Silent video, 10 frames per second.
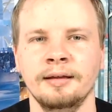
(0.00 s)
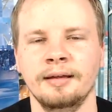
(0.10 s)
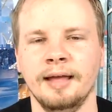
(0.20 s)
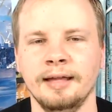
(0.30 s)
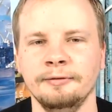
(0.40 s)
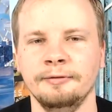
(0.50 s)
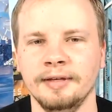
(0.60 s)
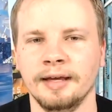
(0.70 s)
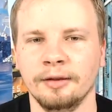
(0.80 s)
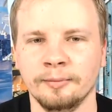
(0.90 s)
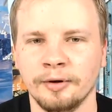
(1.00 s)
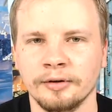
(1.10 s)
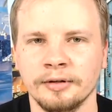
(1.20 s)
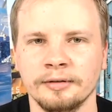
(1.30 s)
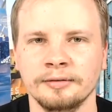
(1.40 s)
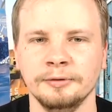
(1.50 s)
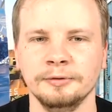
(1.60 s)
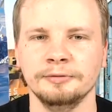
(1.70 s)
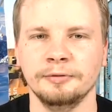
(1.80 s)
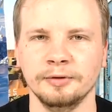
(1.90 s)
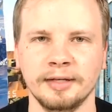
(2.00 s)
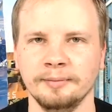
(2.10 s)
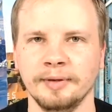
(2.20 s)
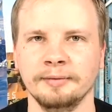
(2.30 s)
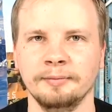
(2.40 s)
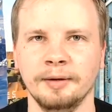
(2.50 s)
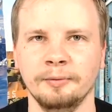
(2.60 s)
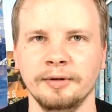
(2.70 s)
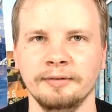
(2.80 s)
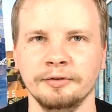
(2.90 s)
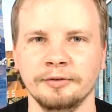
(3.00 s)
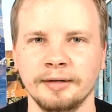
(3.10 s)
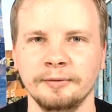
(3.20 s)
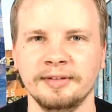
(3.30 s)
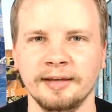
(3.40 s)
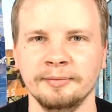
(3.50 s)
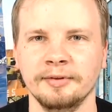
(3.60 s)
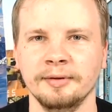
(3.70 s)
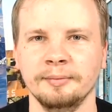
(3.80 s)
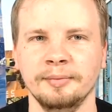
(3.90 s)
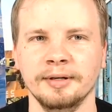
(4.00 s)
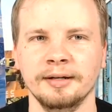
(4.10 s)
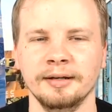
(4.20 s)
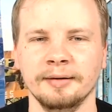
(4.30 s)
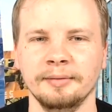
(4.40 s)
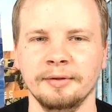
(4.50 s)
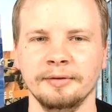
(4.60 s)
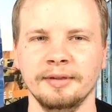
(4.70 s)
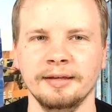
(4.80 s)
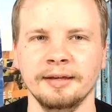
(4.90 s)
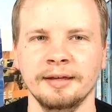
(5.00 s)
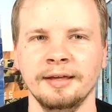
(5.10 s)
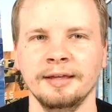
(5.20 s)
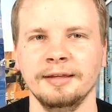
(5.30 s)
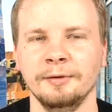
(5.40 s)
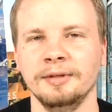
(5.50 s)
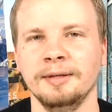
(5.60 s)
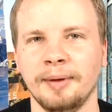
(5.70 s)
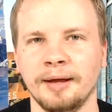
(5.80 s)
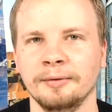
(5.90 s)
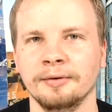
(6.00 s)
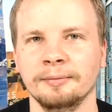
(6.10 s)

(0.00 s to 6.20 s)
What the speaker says: Elmar, whose full name I won't even try to attempt, but they're the only power